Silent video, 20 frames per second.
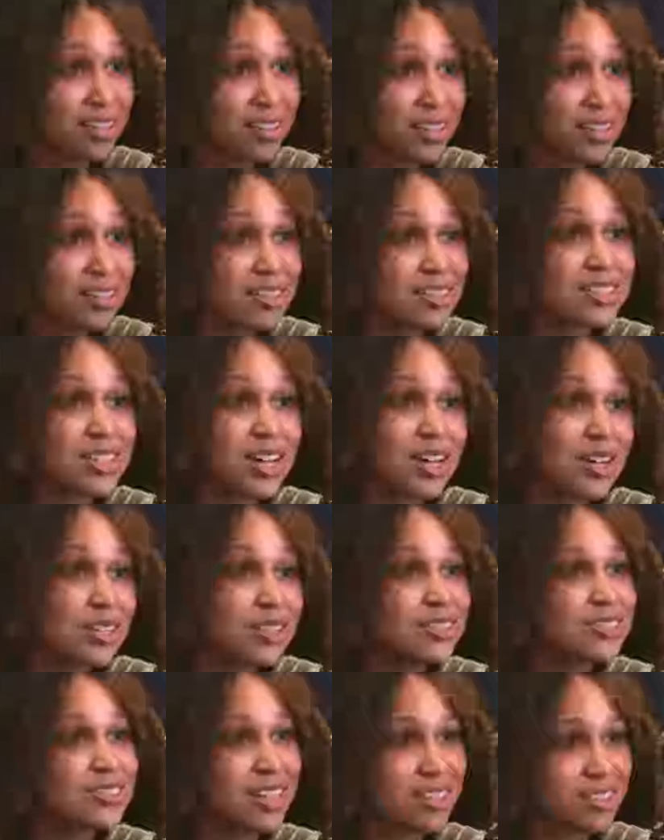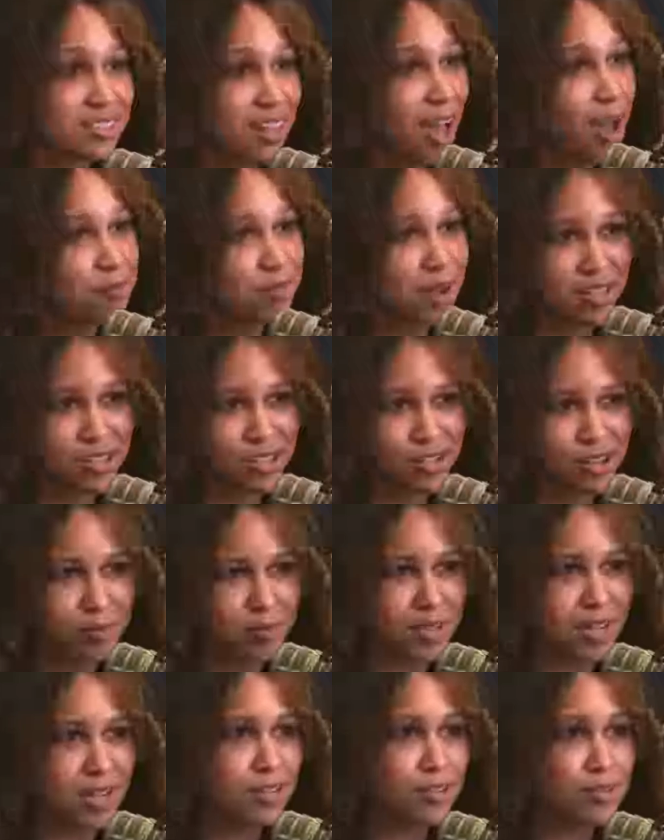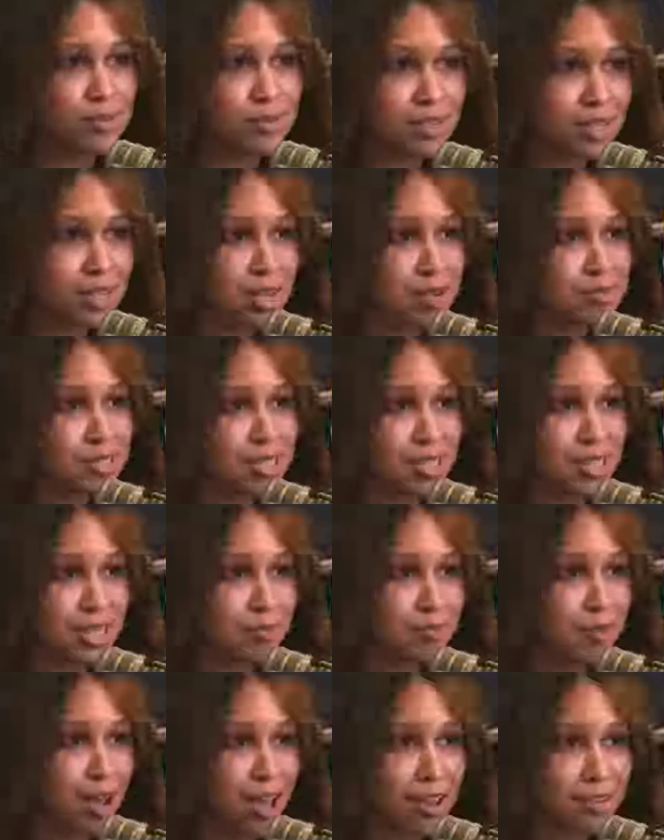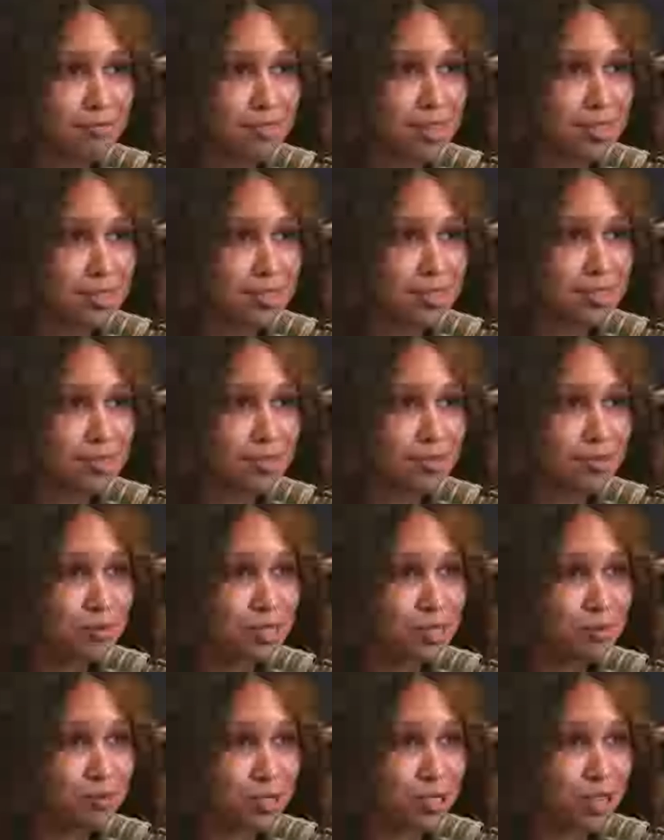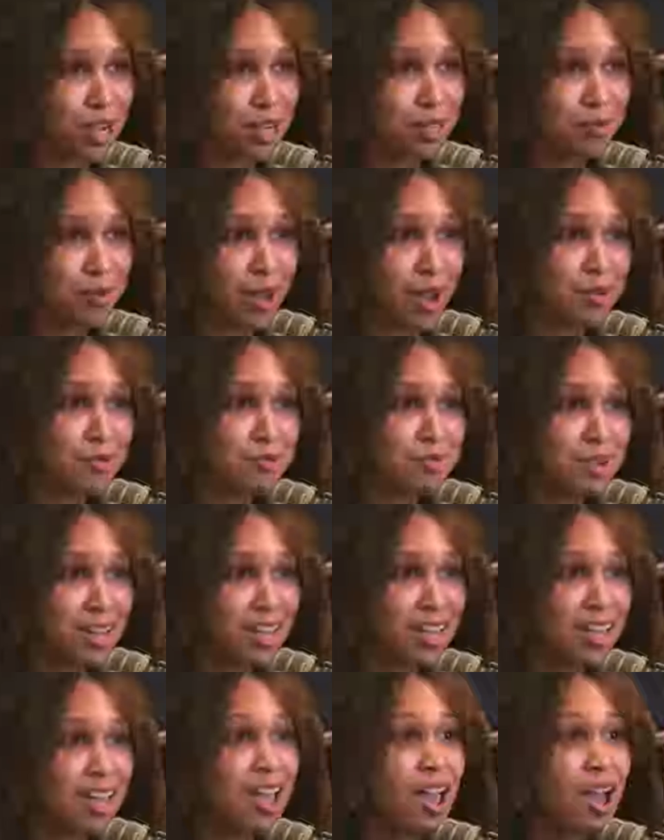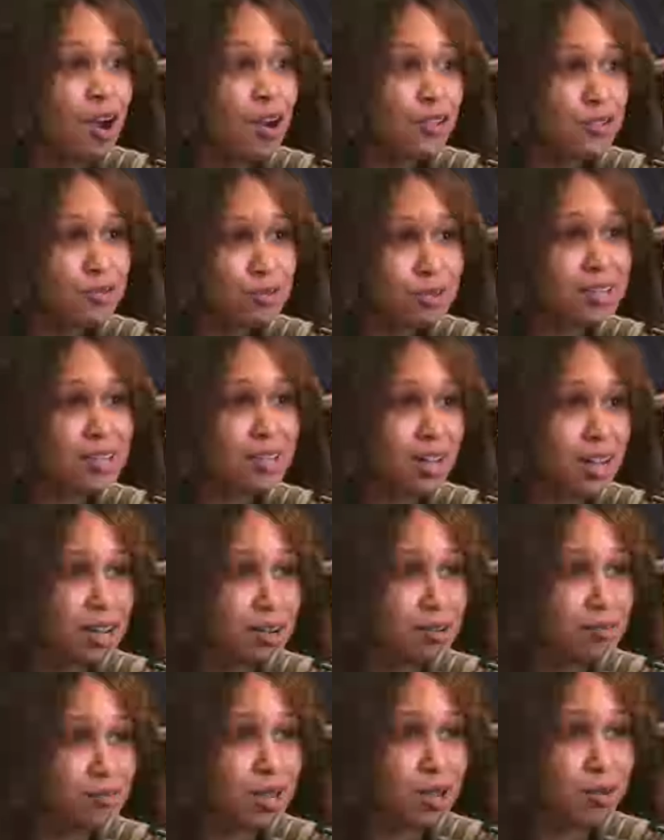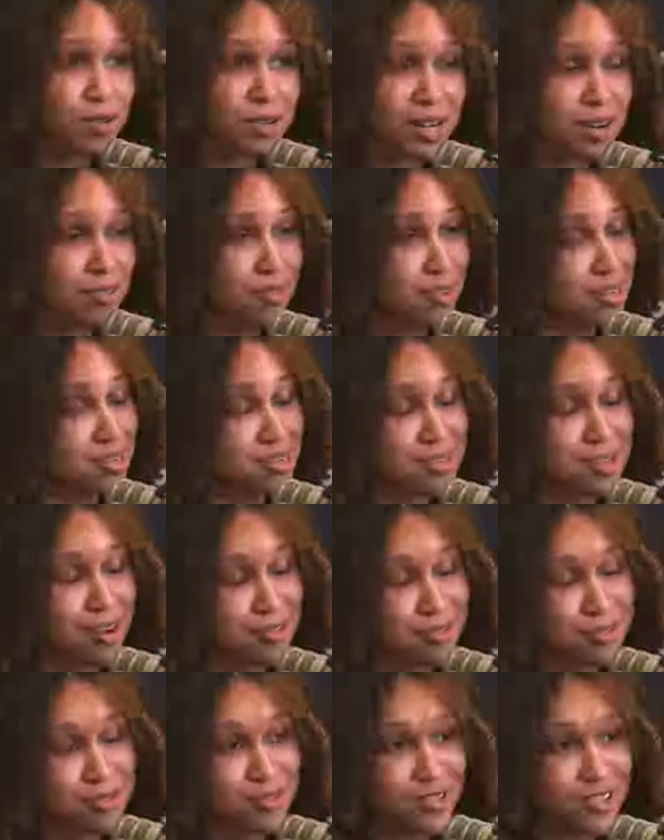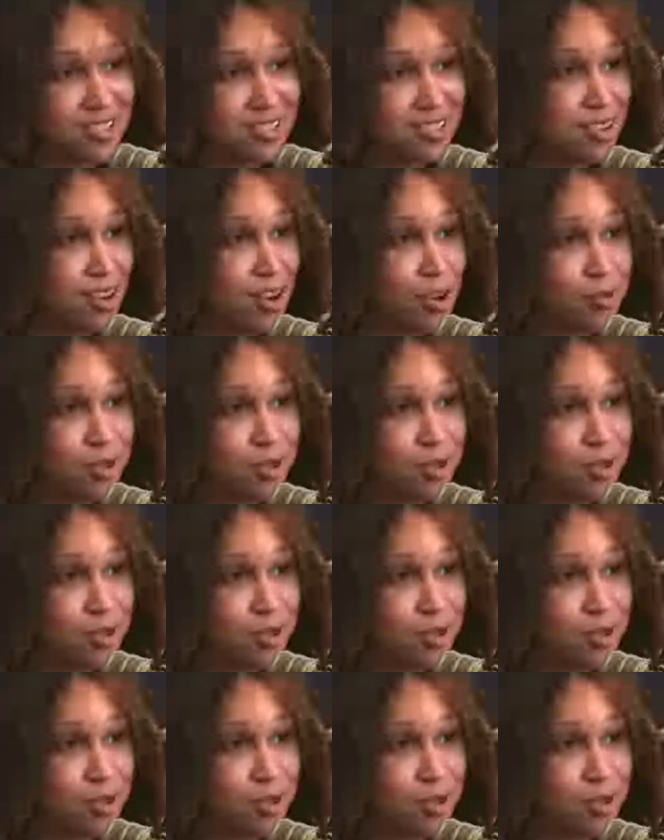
Okay. So I'm not discriminated. You could come to any of my events, which we'll talk about. Yeah, but definitely. You can come in whatever hairstyle you want. Okay.